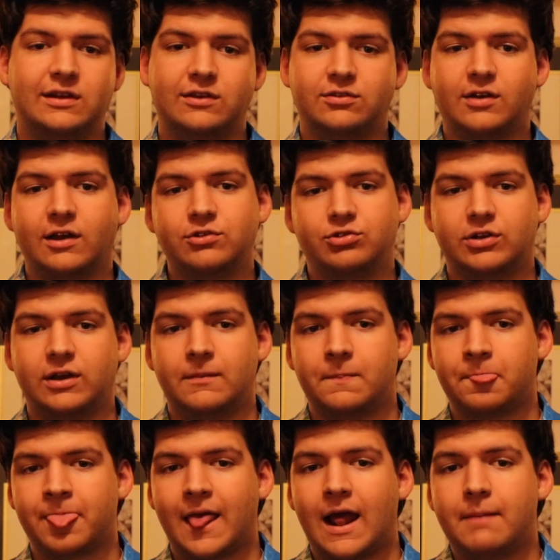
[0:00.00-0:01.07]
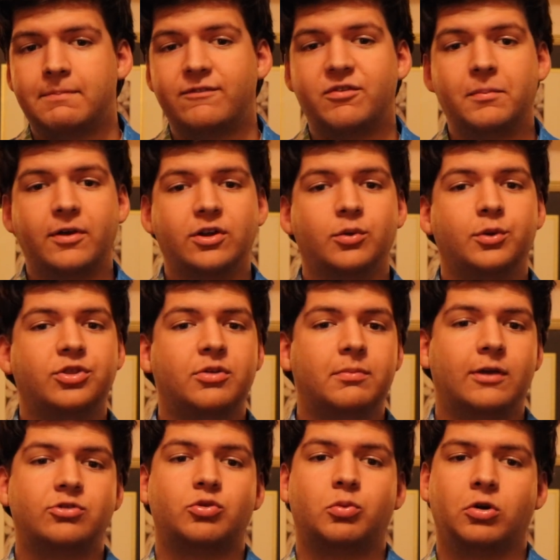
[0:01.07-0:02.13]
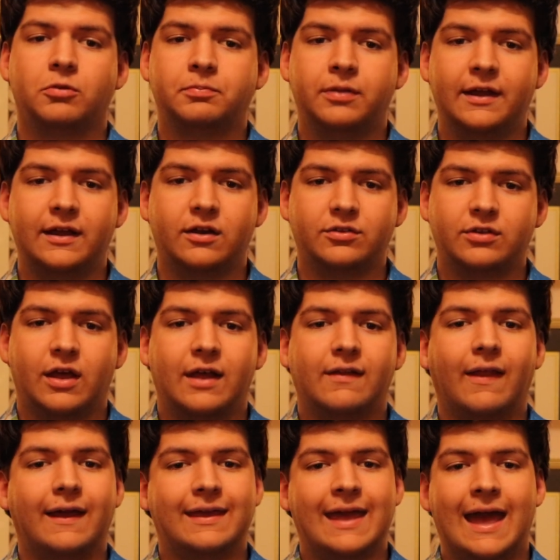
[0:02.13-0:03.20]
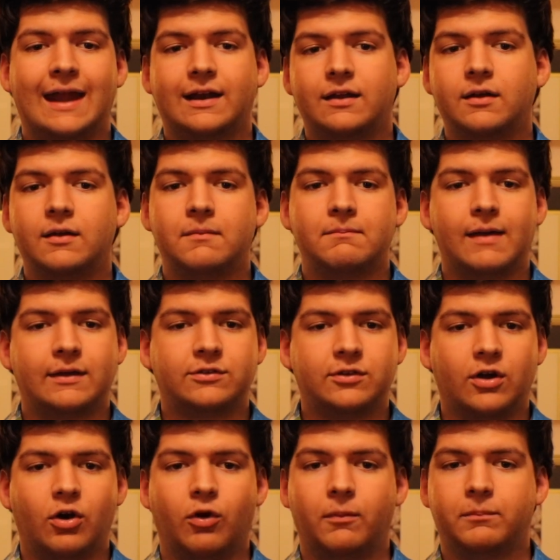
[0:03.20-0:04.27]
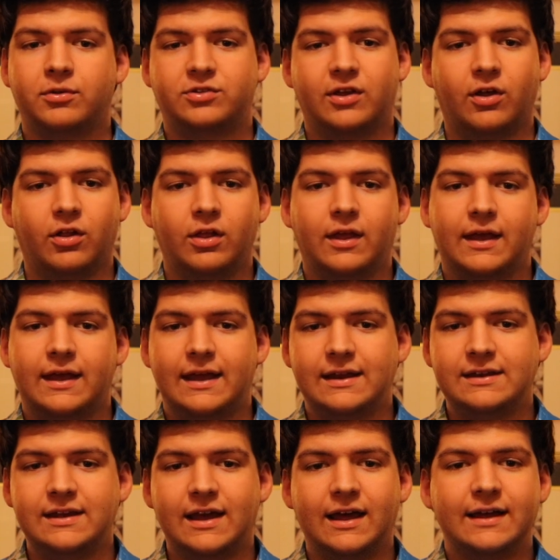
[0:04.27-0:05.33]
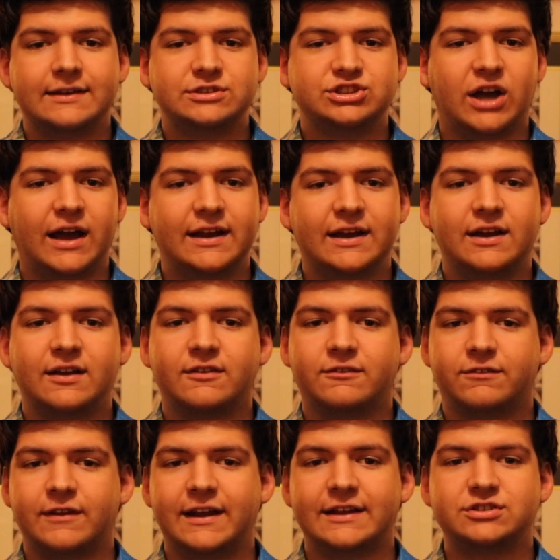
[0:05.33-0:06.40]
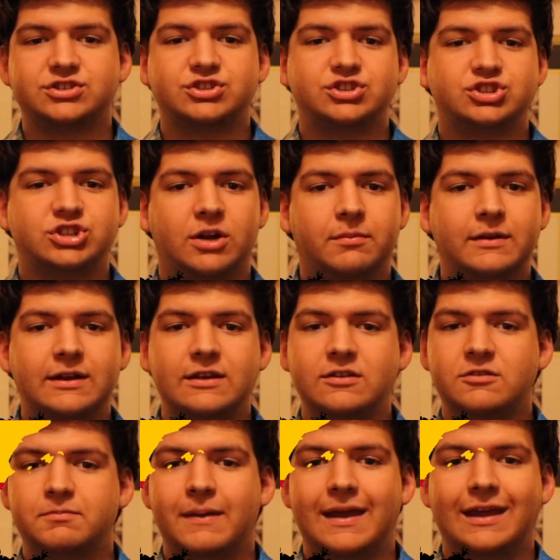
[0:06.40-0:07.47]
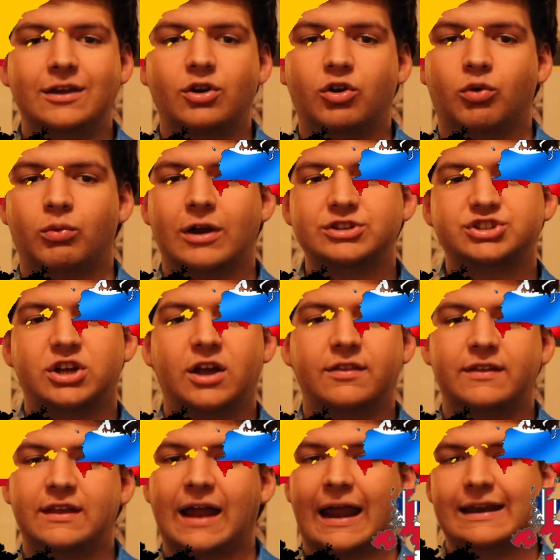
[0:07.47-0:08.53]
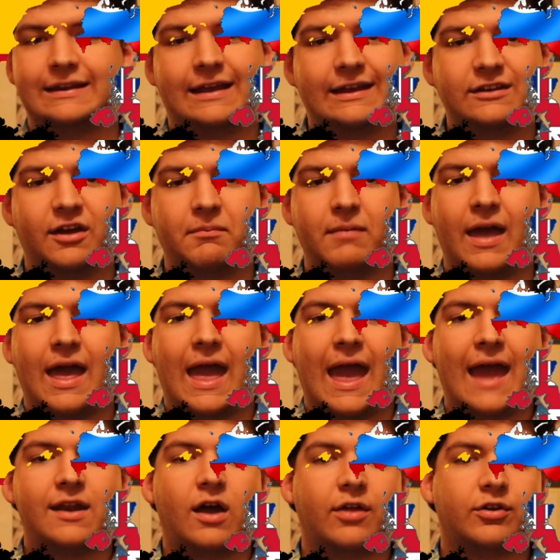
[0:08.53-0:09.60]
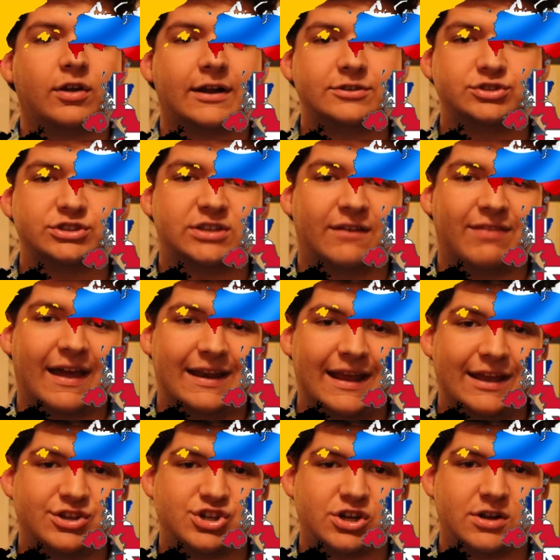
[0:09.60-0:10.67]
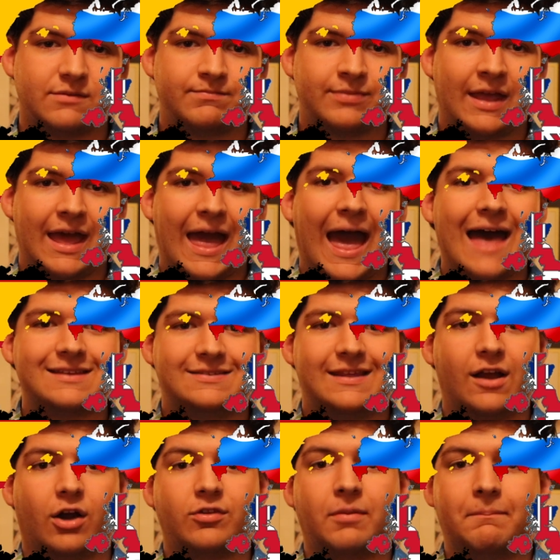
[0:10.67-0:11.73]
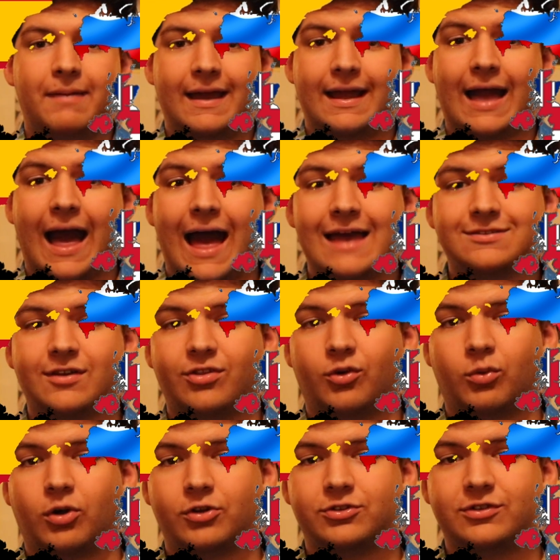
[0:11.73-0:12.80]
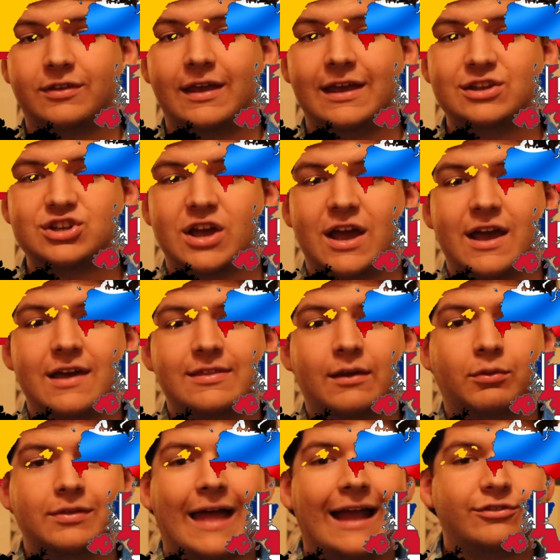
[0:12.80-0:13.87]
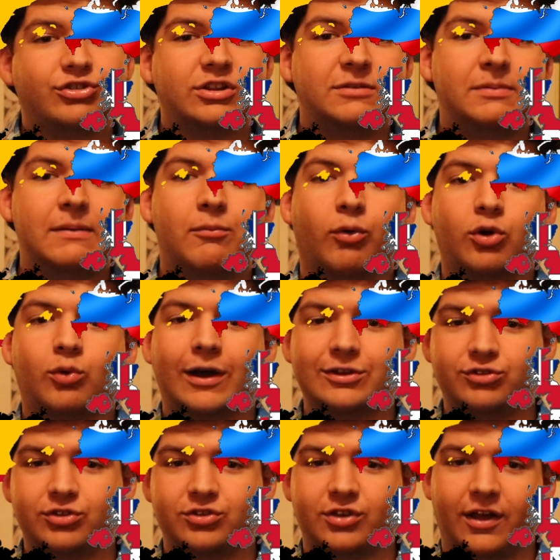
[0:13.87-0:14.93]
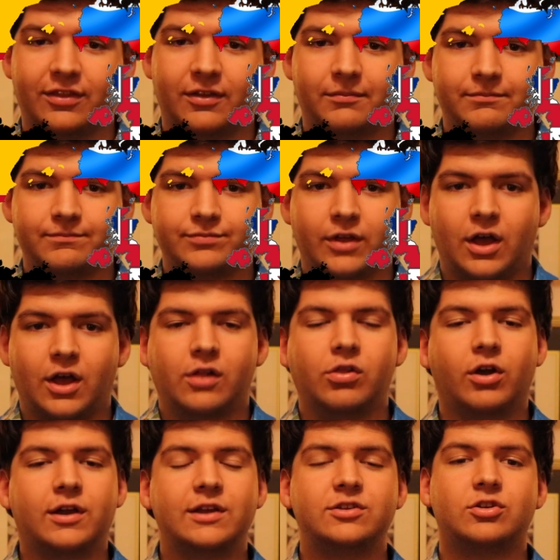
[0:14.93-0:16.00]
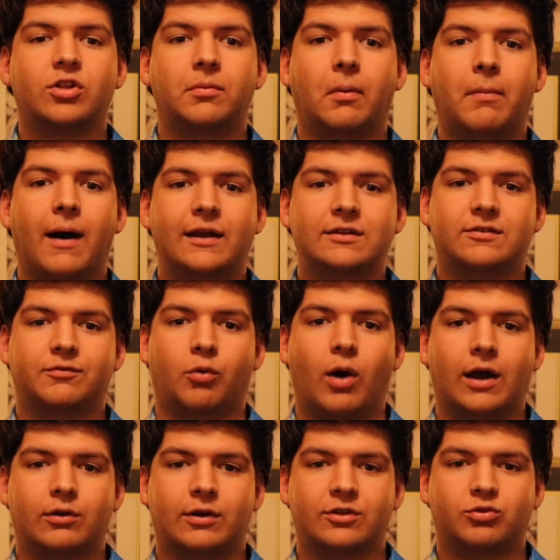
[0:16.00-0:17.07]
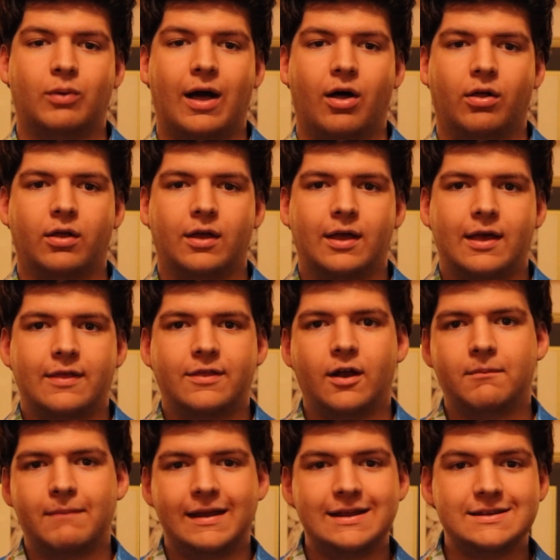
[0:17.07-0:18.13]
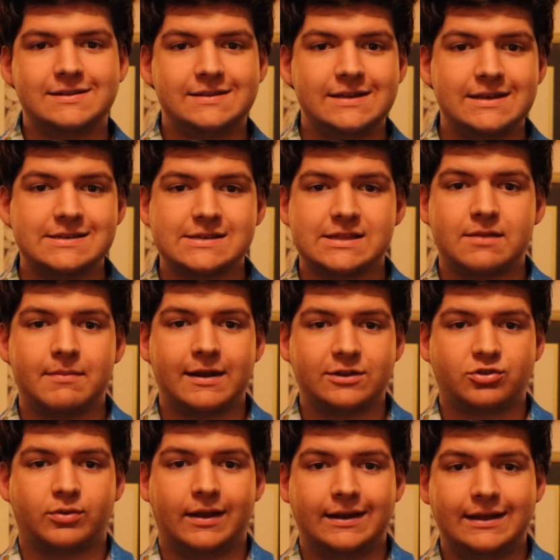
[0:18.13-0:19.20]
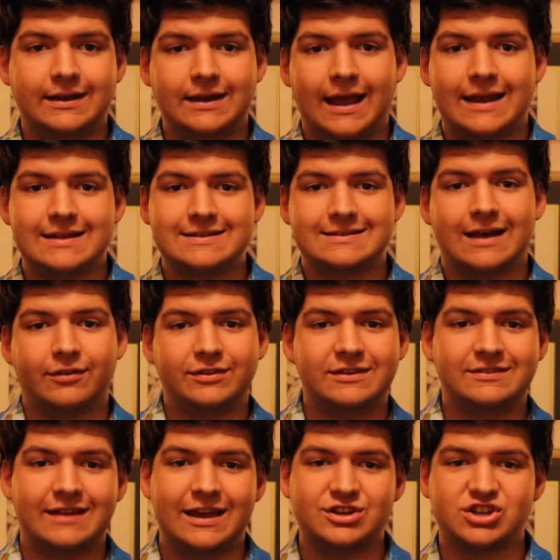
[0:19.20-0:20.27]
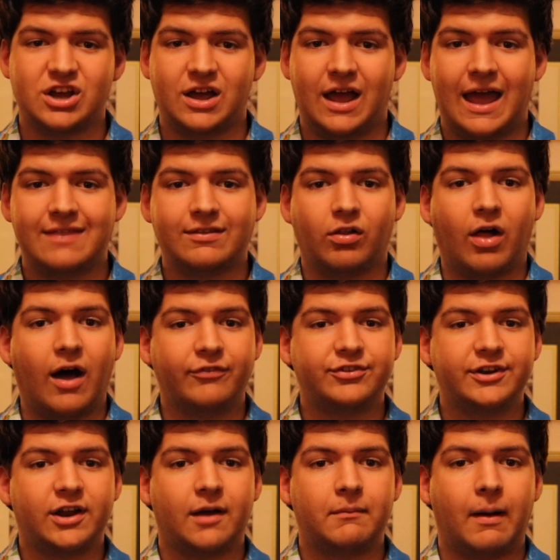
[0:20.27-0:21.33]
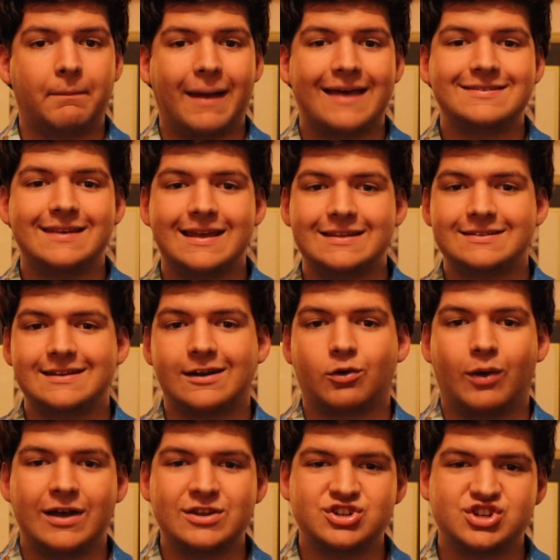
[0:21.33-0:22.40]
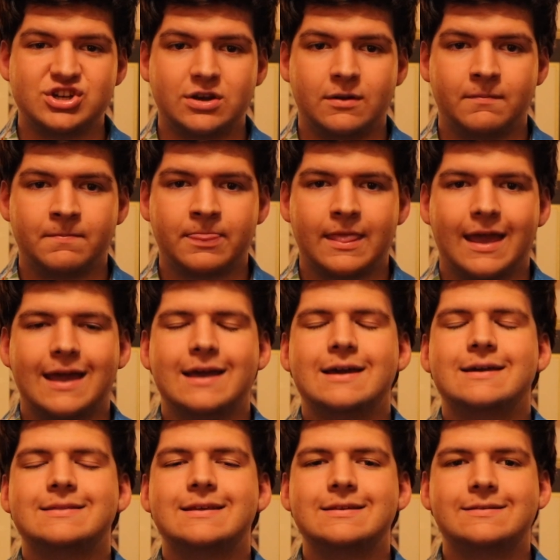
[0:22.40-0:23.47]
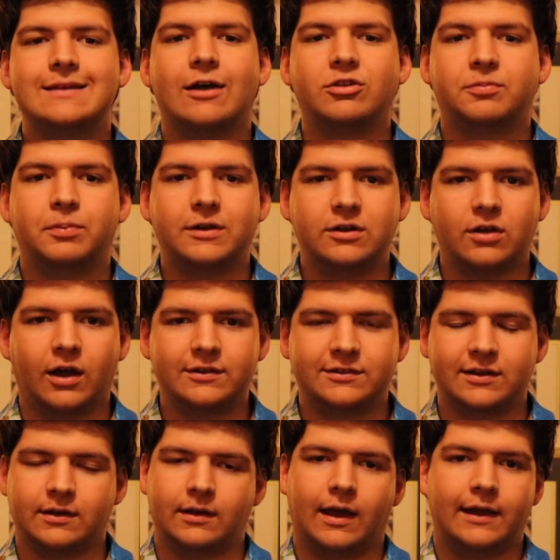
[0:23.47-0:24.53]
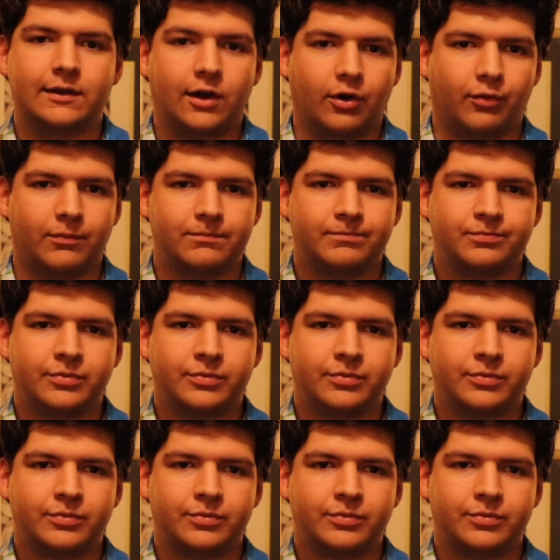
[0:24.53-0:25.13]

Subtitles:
in each country. Be familiar with the major world players, like Canada, Mexico, Brazil, India, China, France, Germany, Spain, Russia, the United Kingdom, and other countries of that nature. As they are the big guys on the world stage, there will naturally be more questions on them. Look into global bodies of water as well. There are many seas in the Mediterranean and in Southeast Asia, and they'll often come up as hints in a question. This sounds pretty daunting, I know.